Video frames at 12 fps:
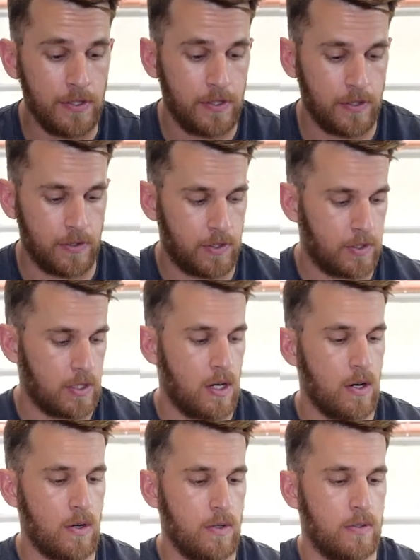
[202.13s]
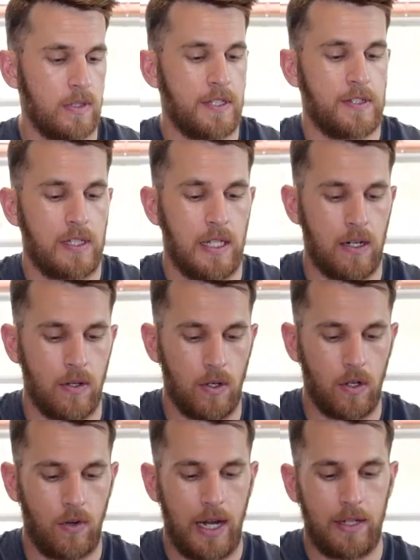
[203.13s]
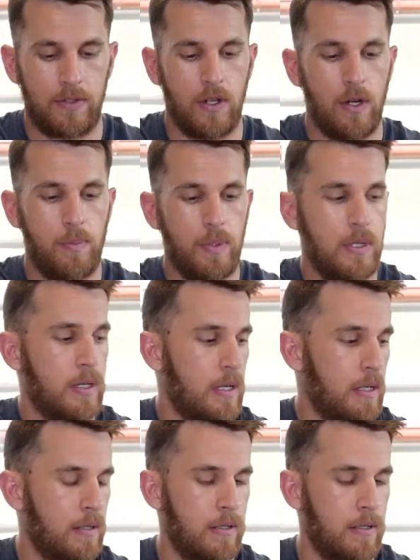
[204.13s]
So let's get her cracked open.